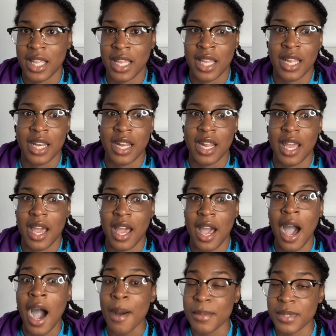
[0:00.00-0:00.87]
And
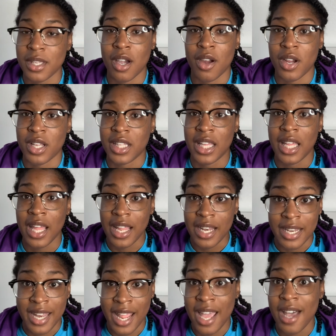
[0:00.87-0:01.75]
I'm sorry that
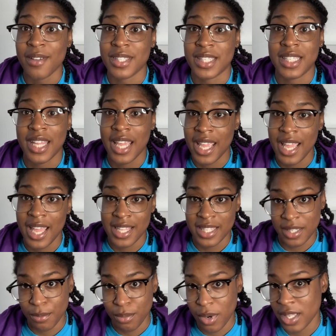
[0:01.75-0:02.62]
now, today, as
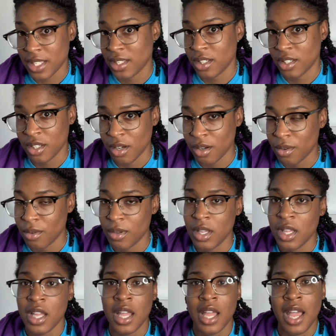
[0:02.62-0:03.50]
a present adult,
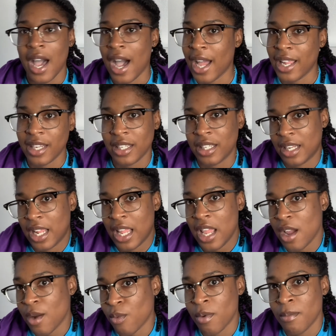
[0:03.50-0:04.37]
I
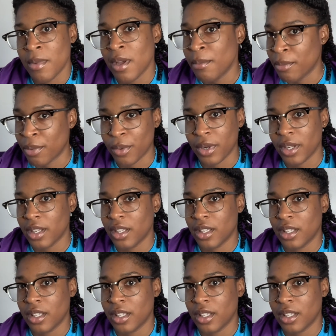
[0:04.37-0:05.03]
can't remember it.